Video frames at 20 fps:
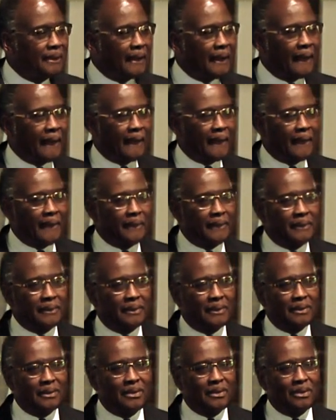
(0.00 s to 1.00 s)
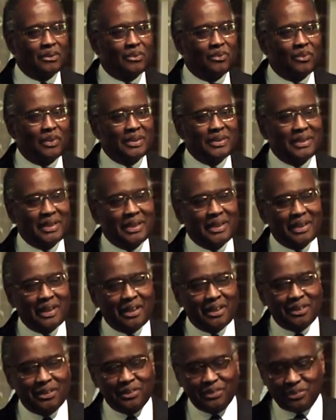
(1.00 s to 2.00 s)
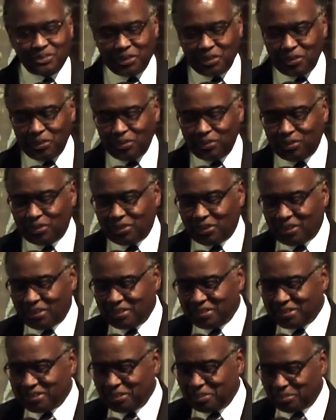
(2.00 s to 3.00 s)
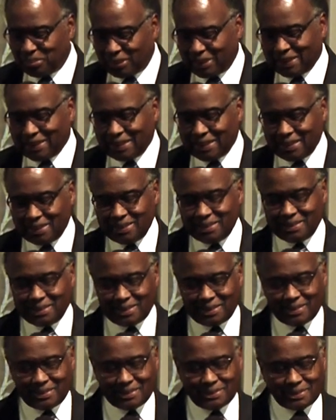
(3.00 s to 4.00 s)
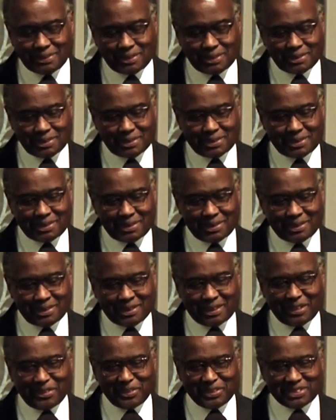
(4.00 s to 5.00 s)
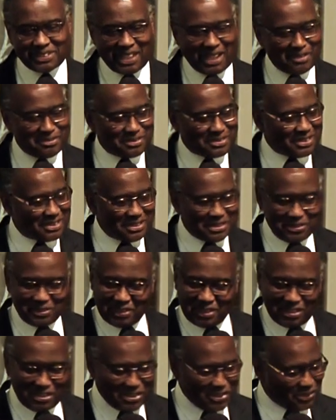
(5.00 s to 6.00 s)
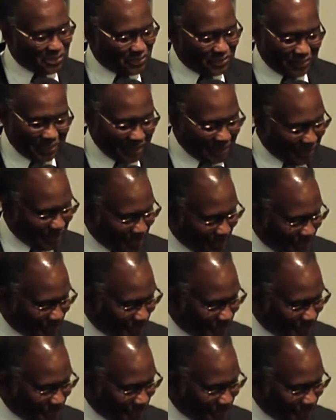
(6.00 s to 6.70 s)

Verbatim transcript: And uh, one day I drove across the bridge. There was absolutely no fear.